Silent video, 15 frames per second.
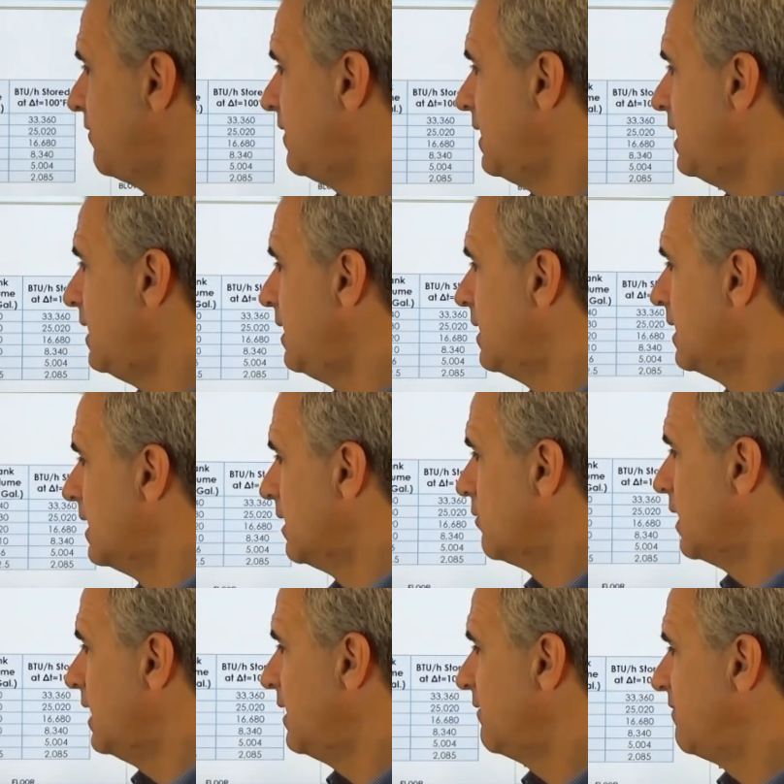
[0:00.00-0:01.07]

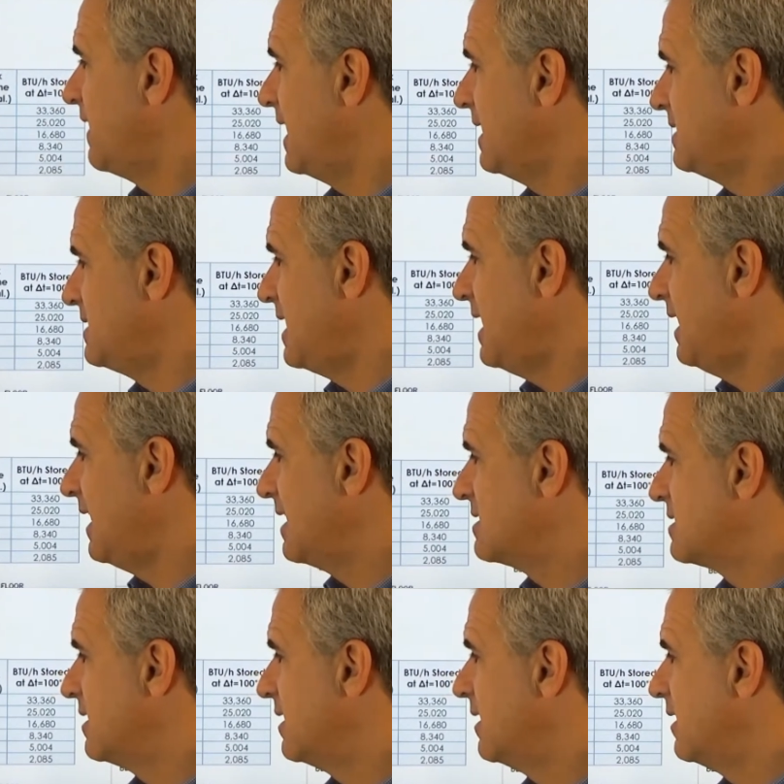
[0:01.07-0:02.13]
that tank
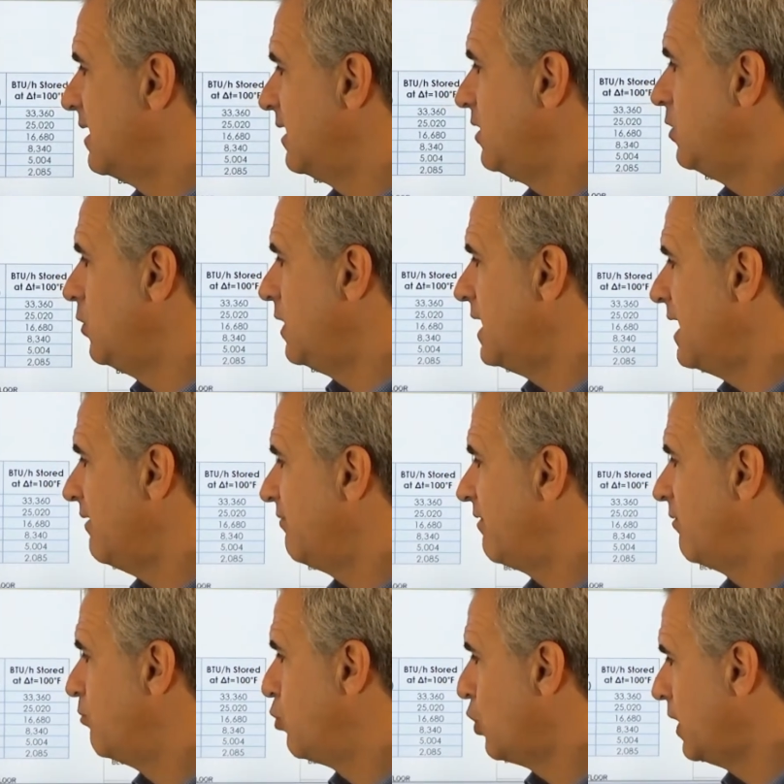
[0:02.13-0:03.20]
has a UEF
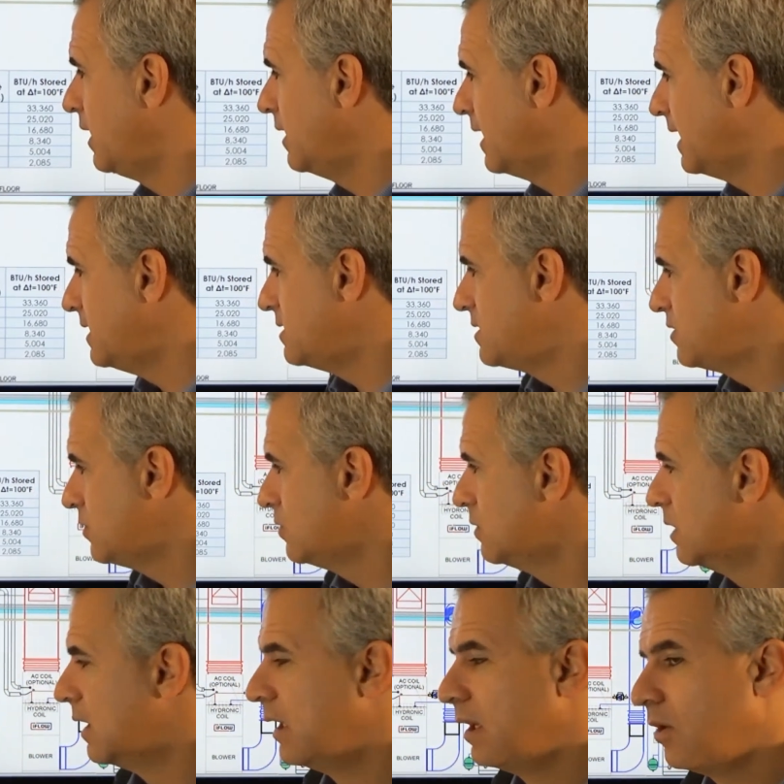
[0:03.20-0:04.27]
of 0.92
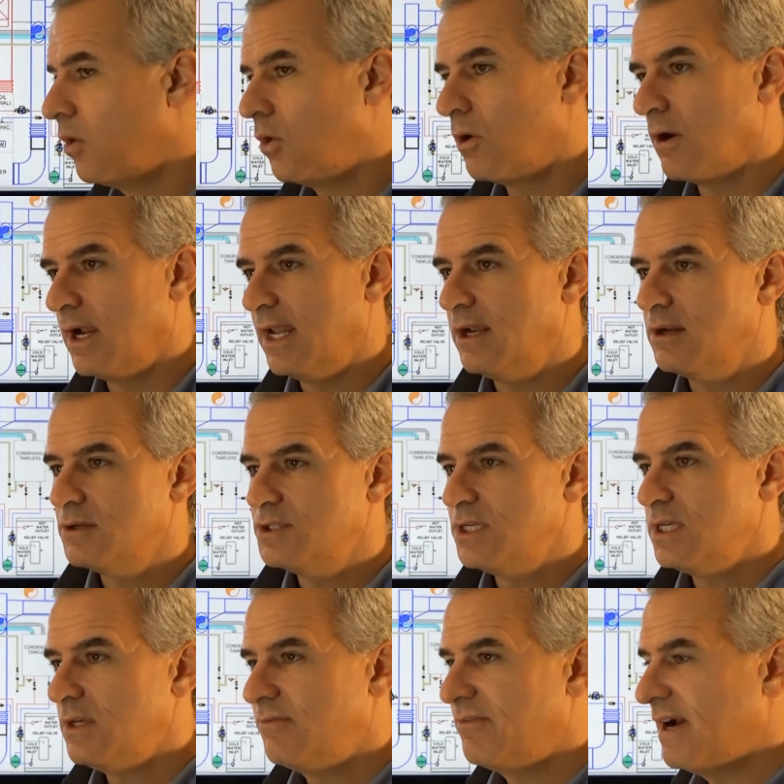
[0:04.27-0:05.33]
or an
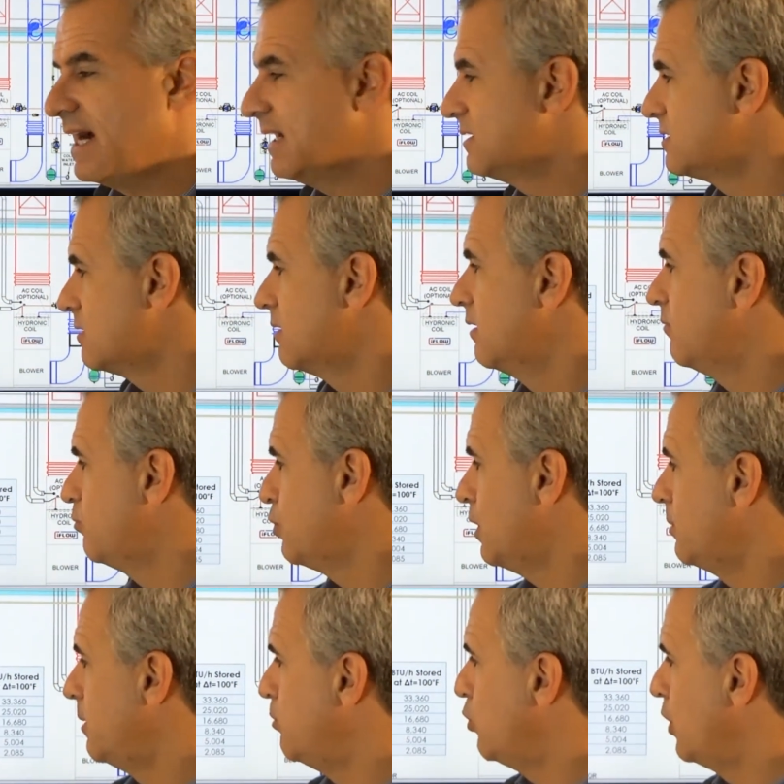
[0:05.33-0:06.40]
energy factor of
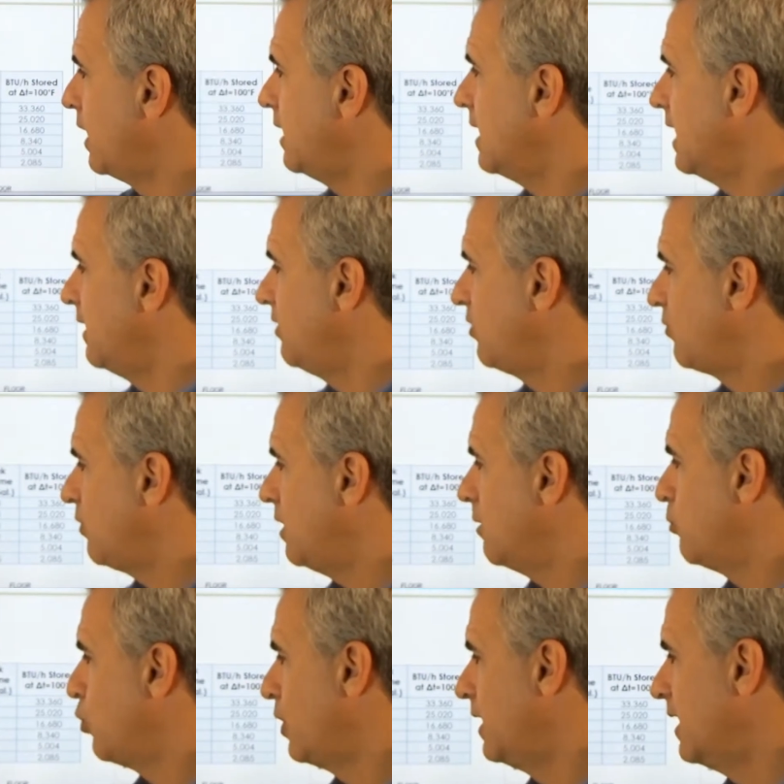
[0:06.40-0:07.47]
probably 0.93 or
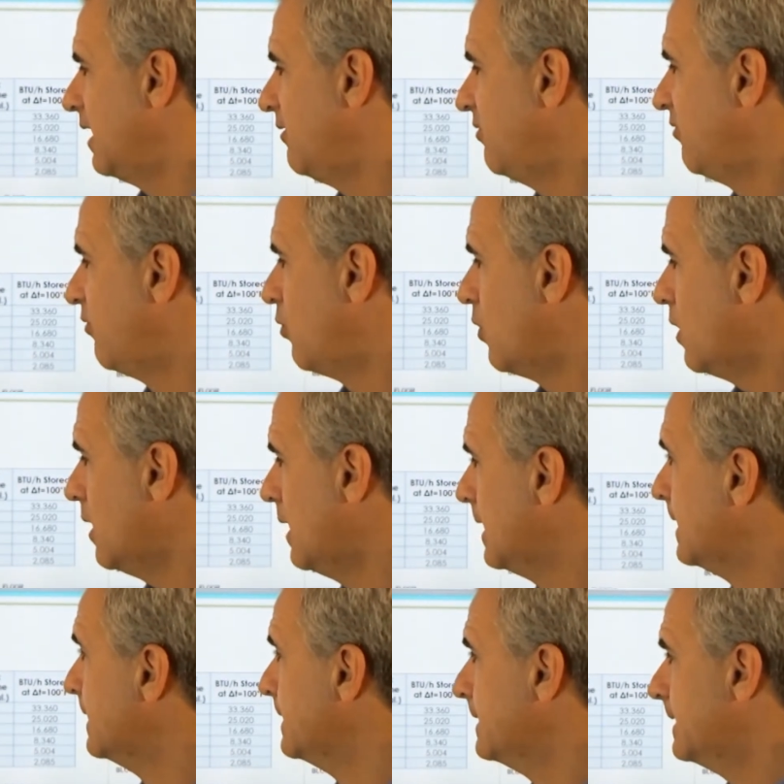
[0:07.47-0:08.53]

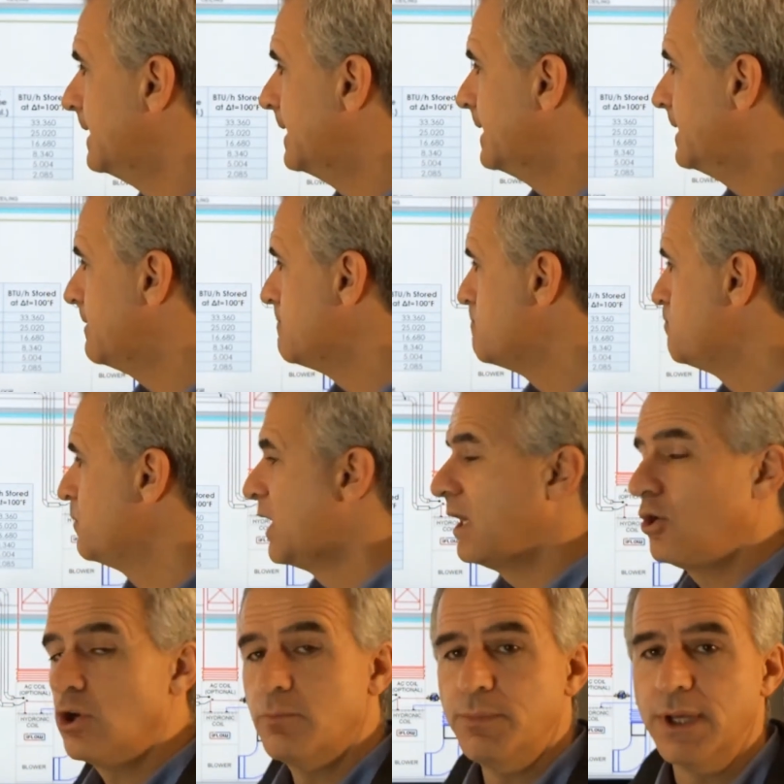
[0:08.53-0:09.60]
0.94, it
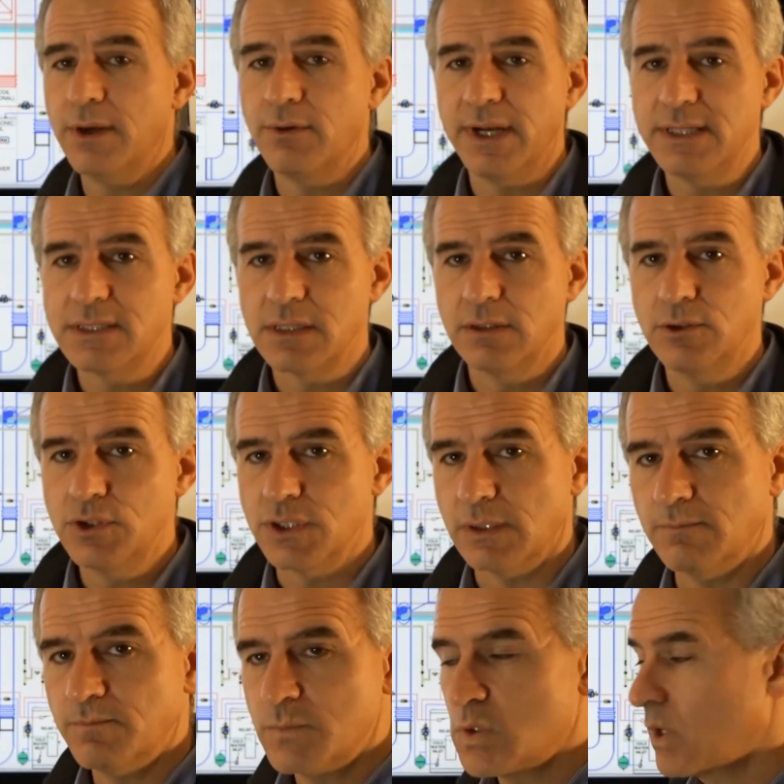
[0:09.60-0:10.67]
could be a great solution.
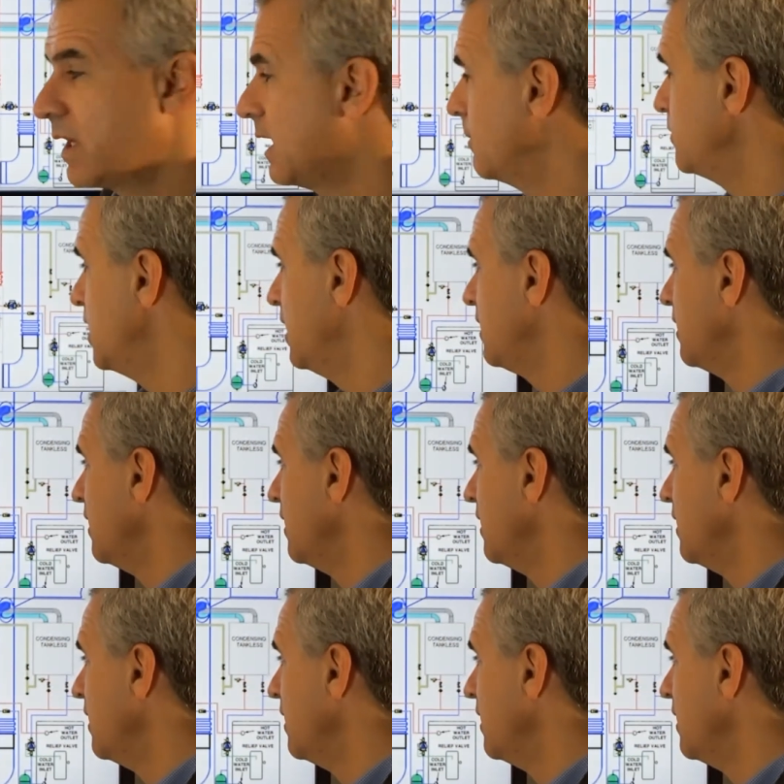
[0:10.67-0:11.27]
So again, I'm not